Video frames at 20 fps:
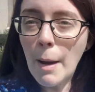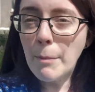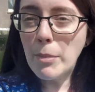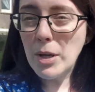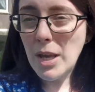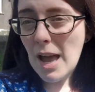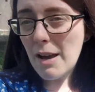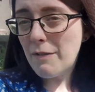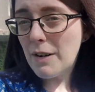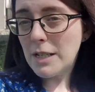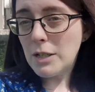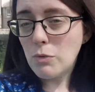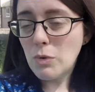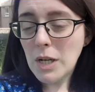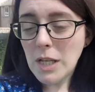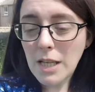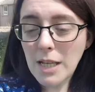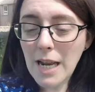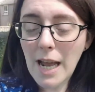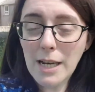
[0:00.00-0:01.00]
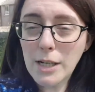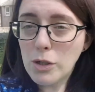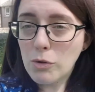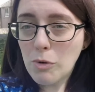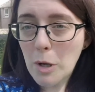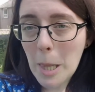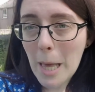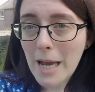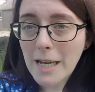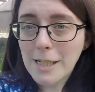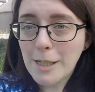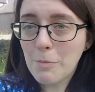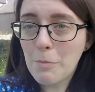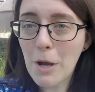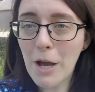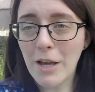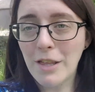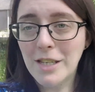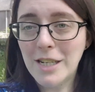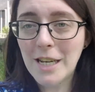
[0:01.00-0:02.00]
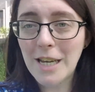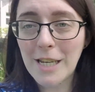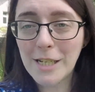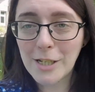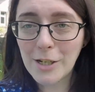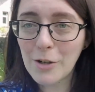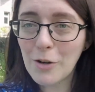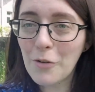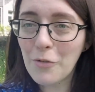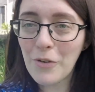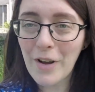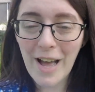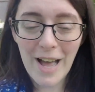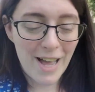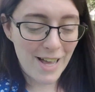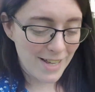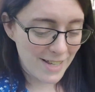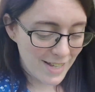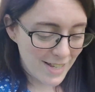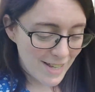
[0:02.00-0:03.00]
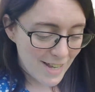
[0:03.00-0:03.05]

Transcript: But yeah, I've had a really nice relaxed birthday so far.